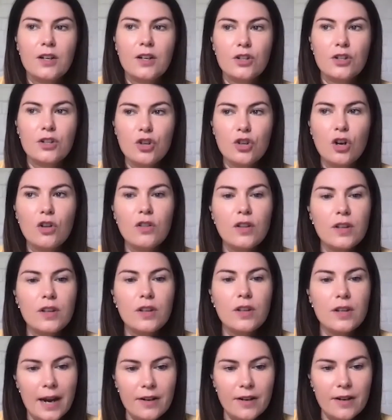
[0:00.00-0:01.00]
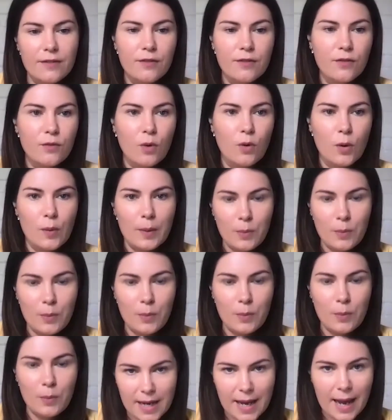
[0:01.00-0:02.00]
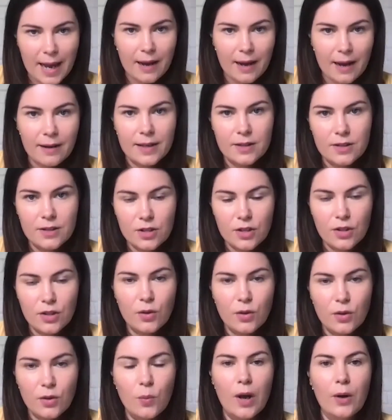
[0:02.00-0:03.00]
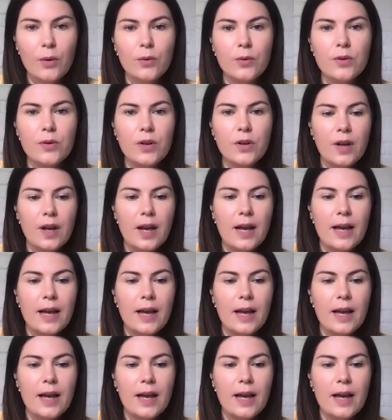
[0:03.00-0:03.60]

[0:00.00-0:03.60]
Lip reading: control the narrative of what we're putting out into the world.